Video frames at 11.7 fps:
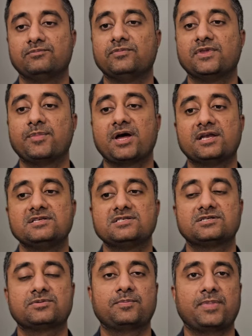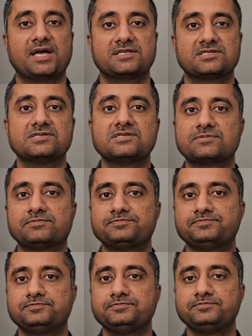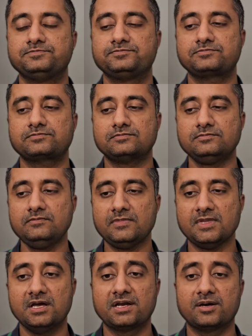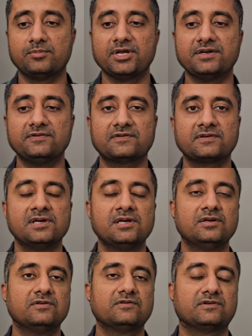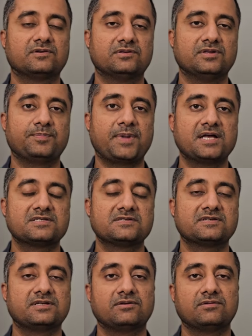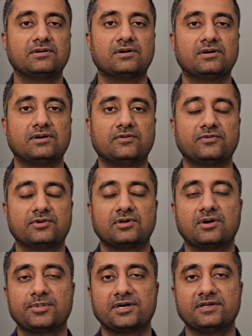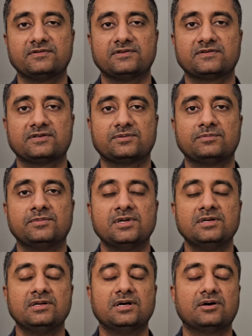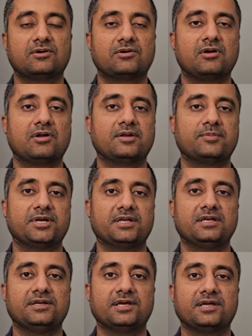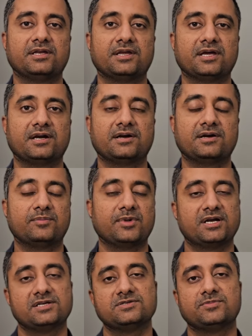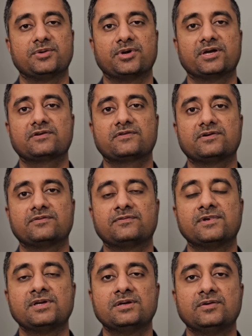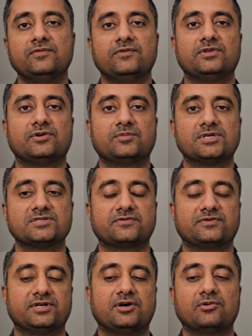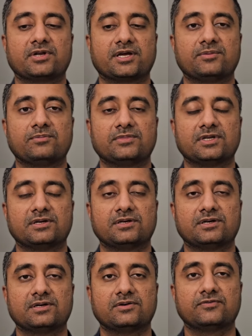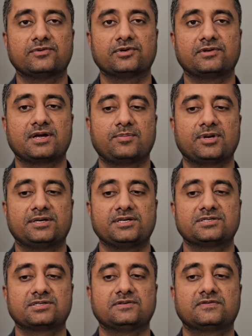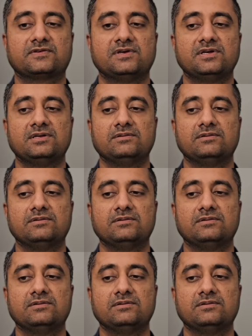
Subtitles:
The managed patches and updates. So the patches and for the operating system are all automatically taken care and managed by Microsoft without much of a downtime that for your applications.